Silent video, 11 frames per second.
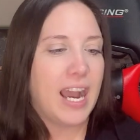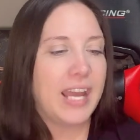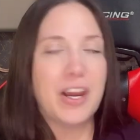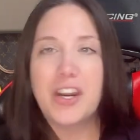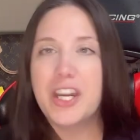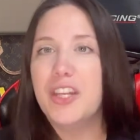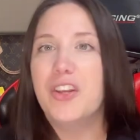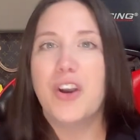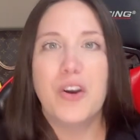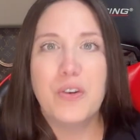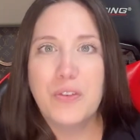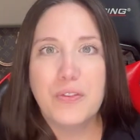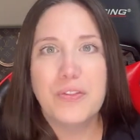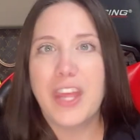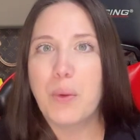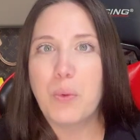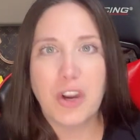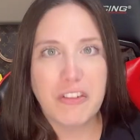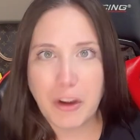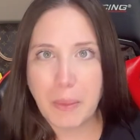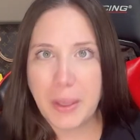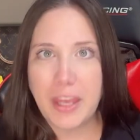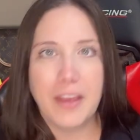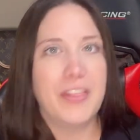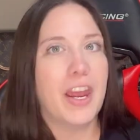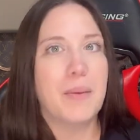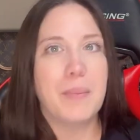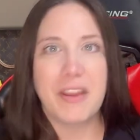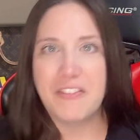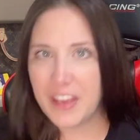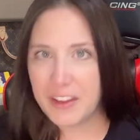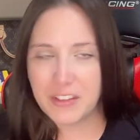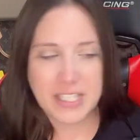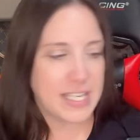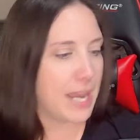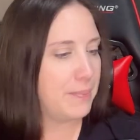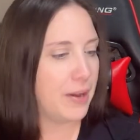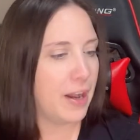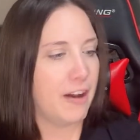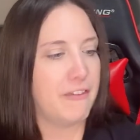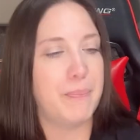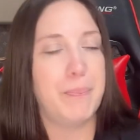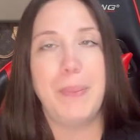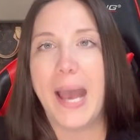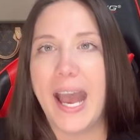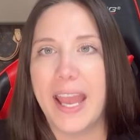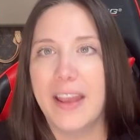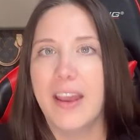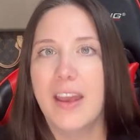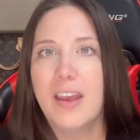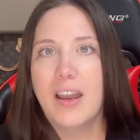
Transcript: I already know they work for me. They are my favorite type of bag.